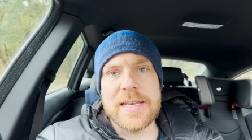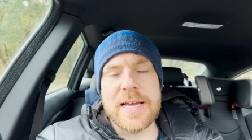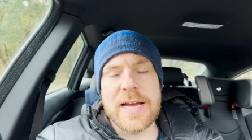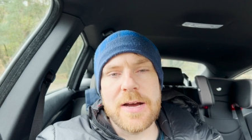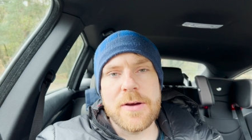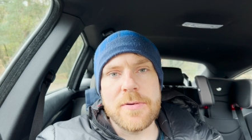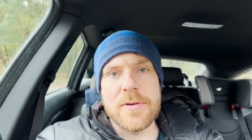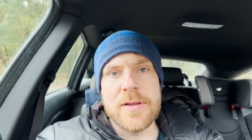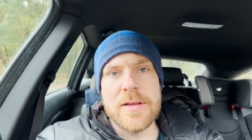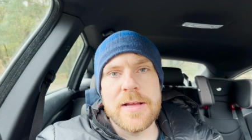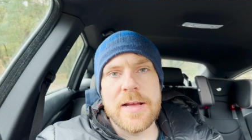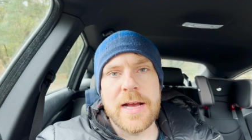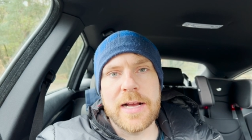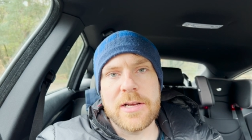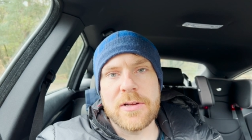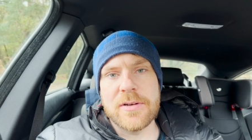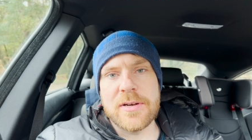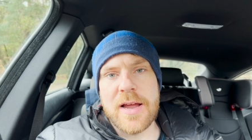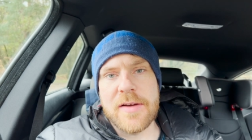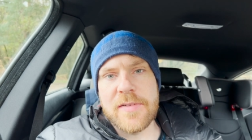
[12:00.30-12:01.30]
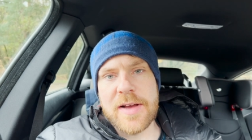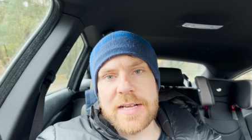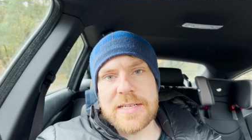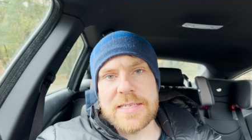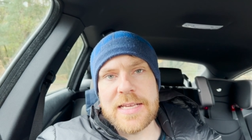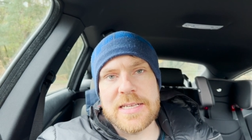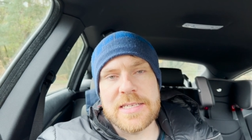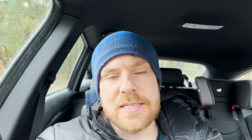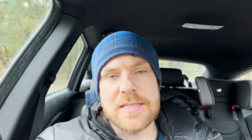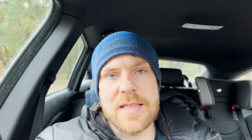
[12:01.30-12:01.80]
down I couldn't have
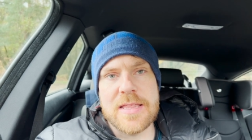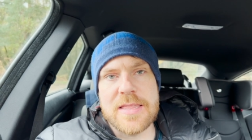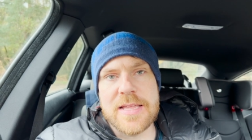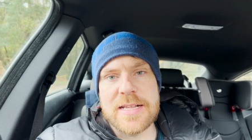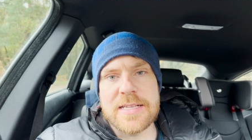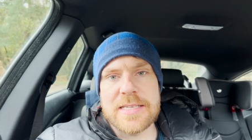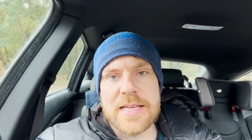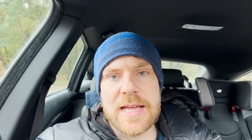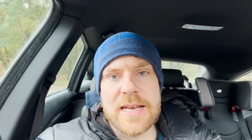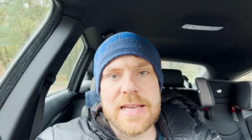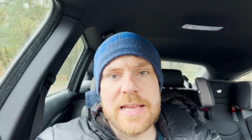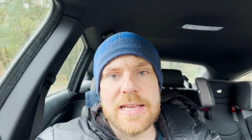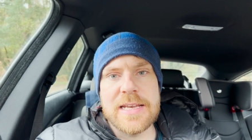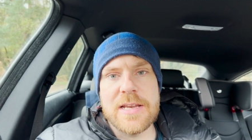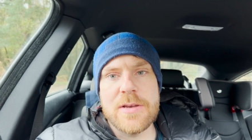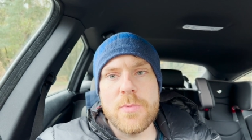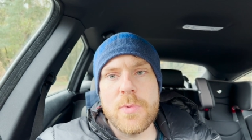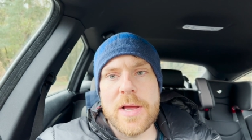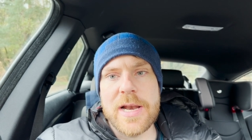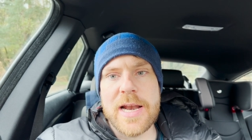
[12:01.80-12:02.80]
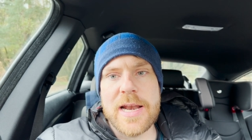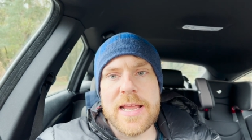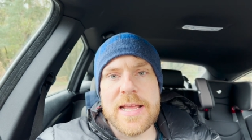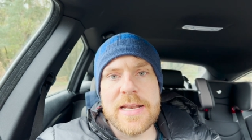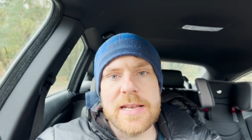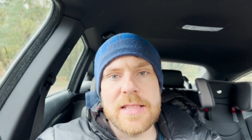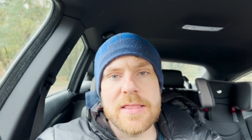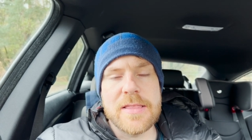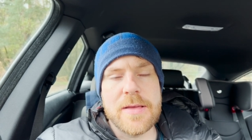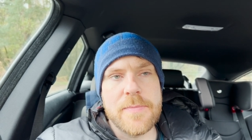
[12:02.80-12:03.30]
access to the things that I needed when I
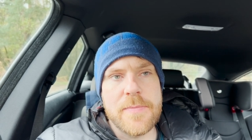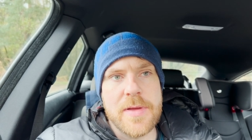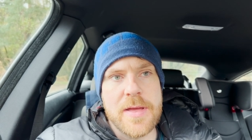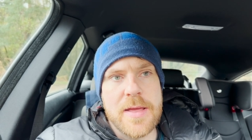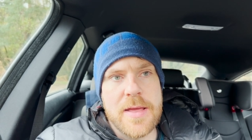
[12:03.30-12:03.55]
needed them